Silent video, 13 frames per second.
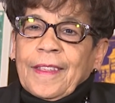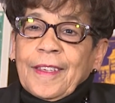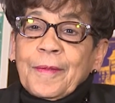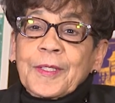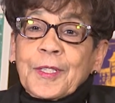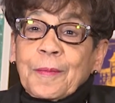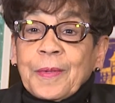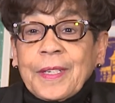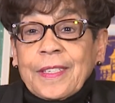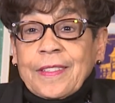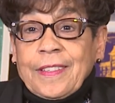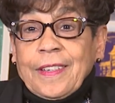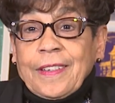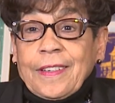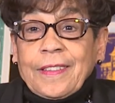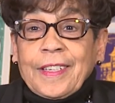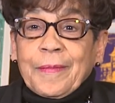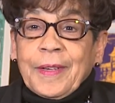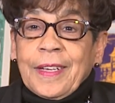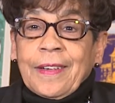it was a big deal.
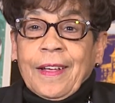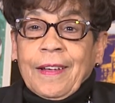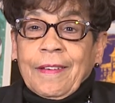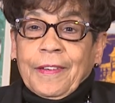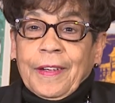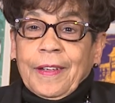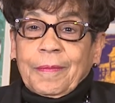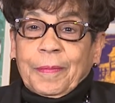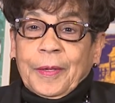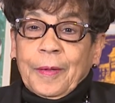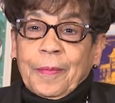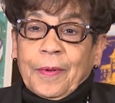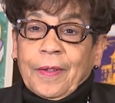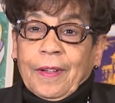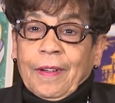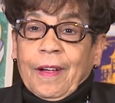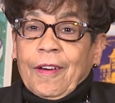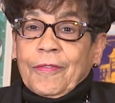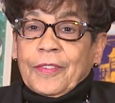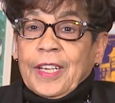I mean, I've had people
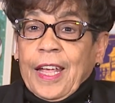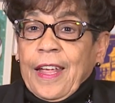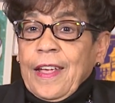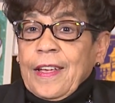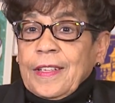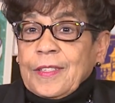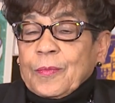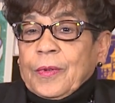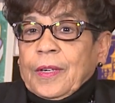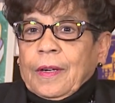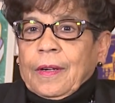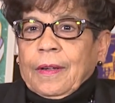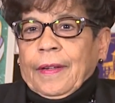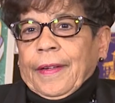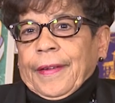often ask, well,